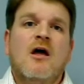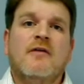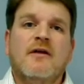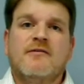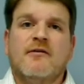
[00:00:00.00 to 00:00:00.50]

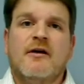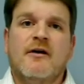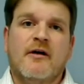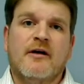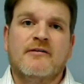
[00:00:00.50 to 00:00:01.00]
These are
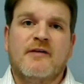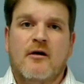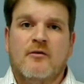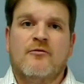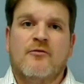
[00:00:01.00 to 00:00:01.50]
hearings
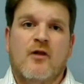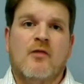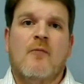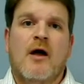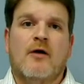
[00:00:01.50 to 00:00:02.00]
held in front of
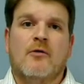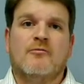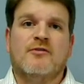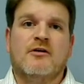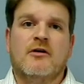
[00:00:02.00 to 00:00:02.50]
the
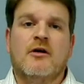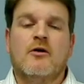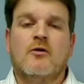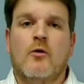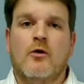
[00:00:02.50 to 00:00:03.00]
bankruptcy
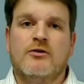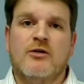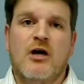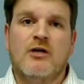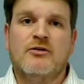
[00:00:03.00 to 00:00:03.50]
court
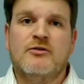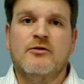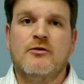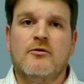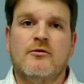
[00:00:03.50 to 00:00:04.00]
judge
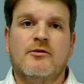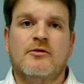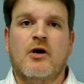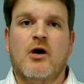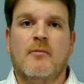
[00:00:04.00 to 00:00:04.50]
to
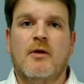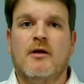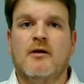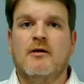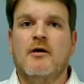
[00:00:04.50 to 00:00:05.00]

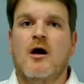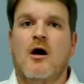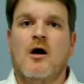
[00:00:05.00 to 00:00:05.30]
determine